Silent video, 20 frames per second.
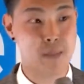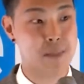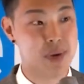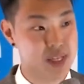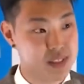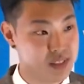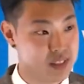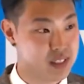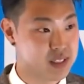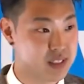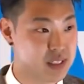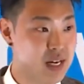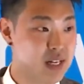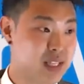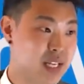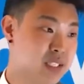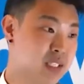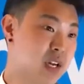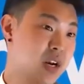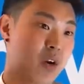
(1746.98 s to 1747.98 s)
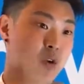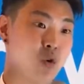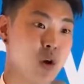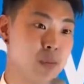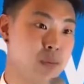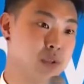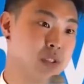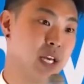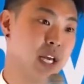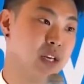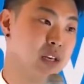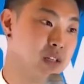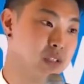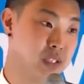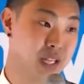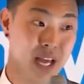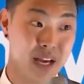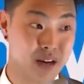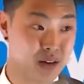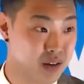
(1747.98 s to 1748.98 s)
a business that's going to crumble 10
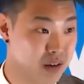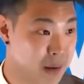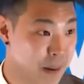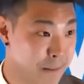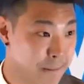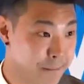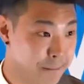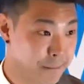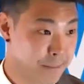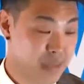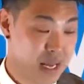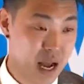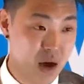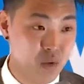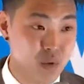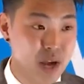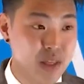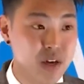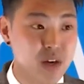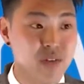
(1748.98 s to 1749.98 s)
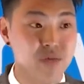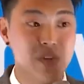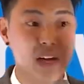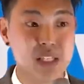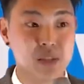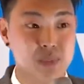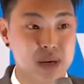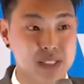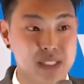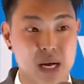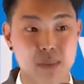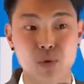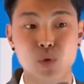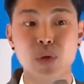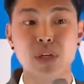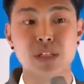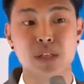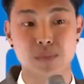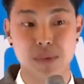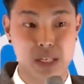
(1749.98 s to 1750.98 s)
years later. I'd rather invest my time
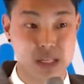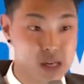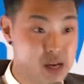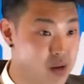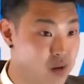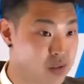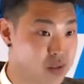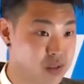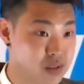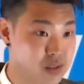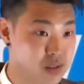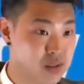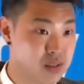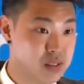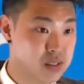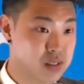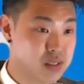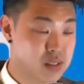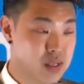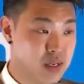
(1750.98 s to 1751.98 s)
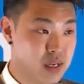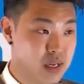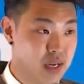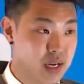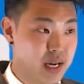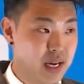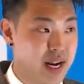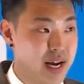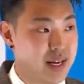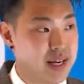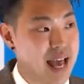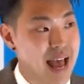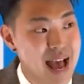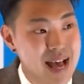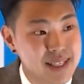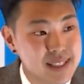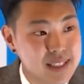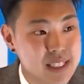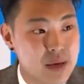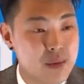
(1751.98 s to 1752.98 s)
doing something else. And I
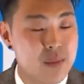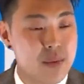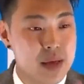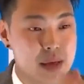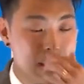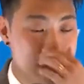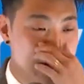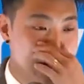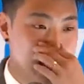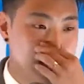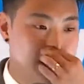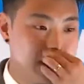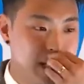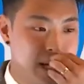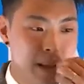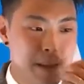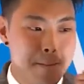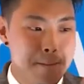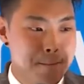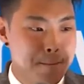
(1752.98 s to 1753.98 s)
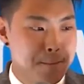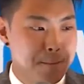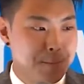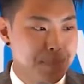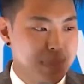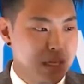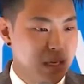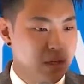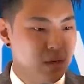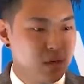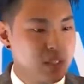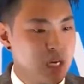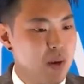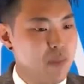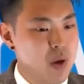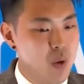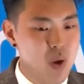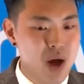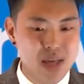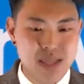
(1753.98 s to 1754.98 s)
asked them, I said, tell
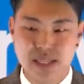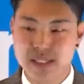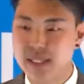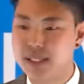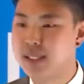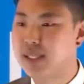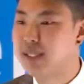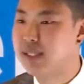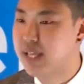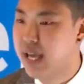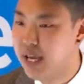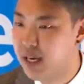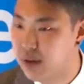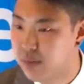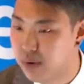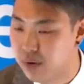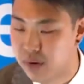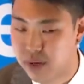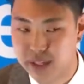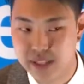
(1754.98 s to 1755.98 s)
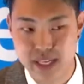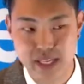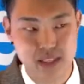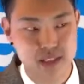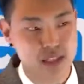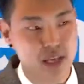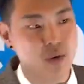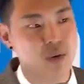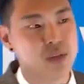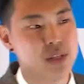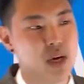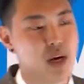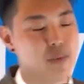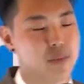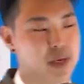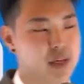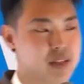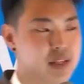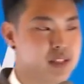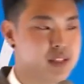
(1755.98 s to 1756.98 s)
me why this is sustainable. And they would tell
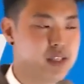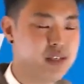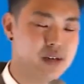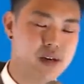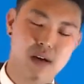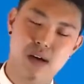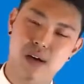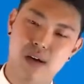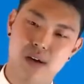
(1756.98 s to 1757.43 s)
me. They said,